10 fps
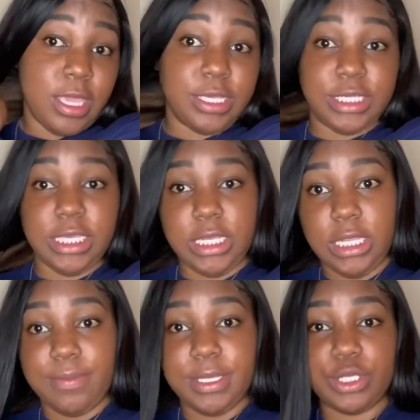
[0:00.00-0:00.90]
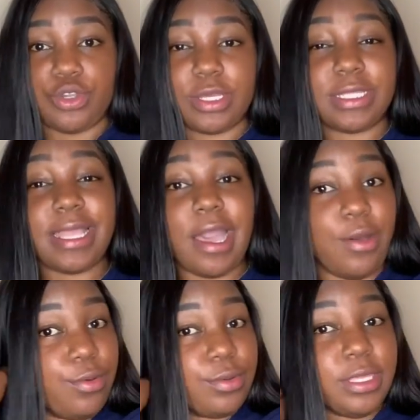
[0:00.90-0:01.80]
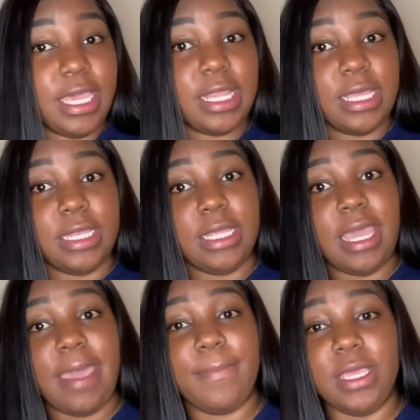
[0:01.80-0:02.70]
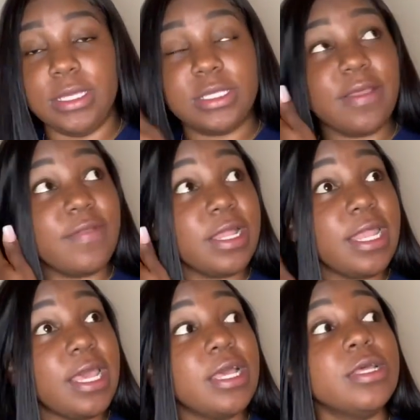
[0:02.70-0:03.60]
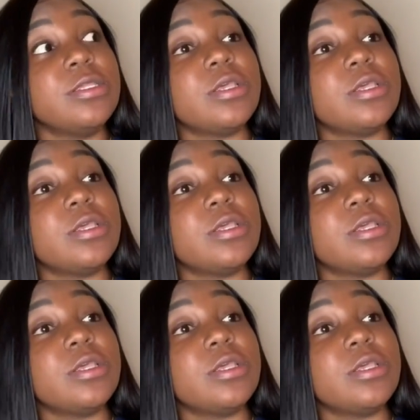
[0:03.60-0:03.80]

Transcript: and she didn't need to be stressed out yelling at me and stuff like that.